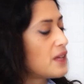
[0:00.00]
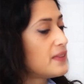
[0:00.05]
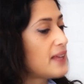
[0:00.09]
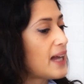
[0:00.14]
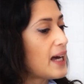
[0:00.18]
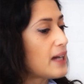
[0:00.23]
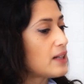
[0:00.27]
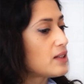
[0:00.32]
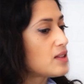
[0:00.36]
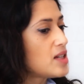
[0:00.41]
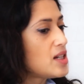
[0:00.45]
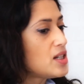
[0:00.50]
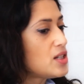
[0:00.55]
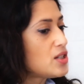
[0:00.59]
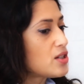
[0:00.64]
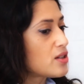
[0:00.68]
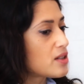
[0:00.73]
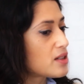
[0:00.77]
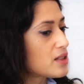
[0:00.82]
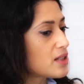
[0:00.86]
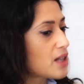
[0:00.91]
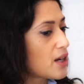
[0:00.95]
And that
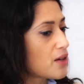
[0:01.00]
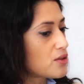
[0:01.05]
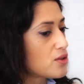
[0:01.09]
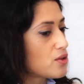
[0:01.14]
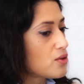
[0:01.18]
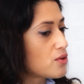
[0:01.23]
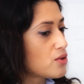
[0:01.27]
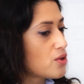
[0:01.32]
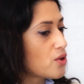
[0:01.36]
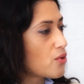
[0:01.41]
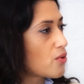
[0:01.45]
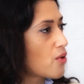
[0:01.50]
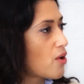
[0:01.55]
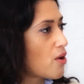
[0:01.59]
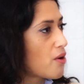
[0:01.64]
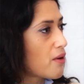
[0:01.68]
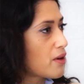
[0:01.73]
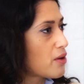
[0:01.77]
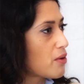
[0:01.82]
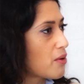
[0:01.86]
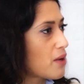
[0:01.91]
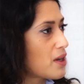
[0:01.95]
teacher that tells you you're
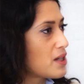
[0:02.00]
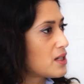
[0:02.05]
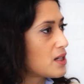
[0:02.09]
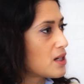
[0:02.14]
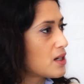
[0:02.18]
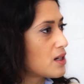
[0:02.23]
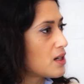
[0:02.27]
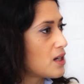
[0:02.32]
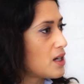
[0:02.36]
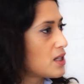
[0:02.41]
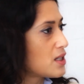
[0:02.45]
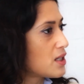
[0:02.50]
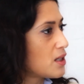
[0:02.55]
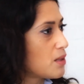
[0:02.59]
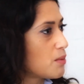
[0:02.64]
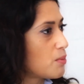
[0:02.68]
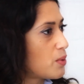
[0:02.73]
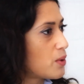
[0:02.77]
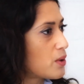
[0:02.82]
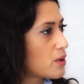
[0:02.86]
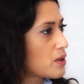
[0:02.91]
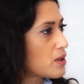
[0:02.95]
wrong and your idea isn't
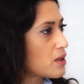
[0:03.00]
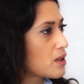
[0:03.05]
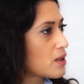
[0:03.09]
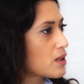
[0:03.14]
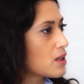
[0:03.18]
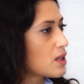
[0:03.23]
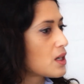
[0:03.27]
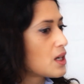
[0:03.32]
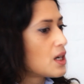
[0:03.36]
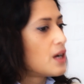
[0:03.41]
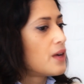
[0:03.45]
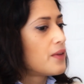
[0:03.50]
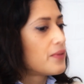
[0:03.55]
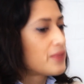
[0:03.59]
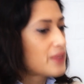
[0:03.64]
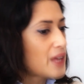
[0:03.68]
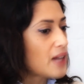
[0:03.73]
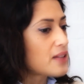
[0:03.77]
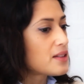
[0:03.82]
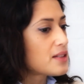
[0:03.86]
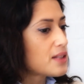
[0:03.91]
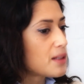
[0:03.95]
important,
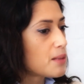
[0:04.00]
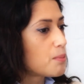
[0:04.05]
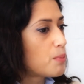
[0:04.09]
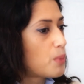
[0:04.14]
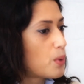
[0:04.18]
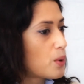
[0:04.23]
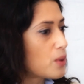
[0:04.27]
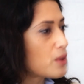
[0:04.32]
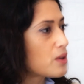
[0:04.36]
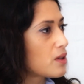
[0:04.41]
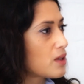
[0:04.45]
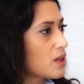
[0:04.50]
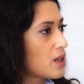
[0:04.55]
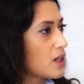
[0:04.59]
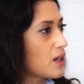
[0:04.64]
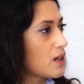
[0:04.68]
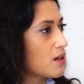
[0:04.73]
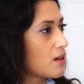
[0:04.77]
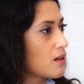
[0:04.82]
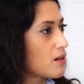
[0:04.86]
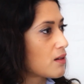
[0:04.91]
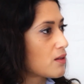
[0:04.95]
that's an important
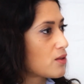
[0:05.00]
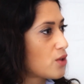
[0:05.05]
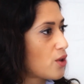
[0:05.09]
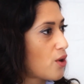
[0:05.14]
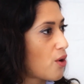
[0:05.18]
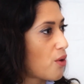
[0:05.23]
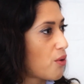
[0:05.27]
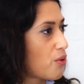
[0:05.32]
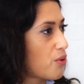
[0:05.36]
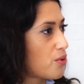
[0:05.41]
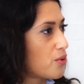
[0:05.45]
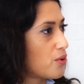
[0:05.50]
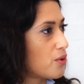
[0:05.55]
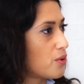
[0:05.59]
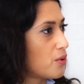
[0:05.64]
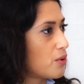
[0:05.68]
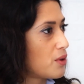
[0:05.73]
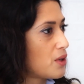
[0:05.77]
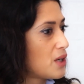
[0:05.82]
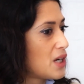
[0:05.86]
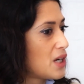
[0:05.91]
thing to go through.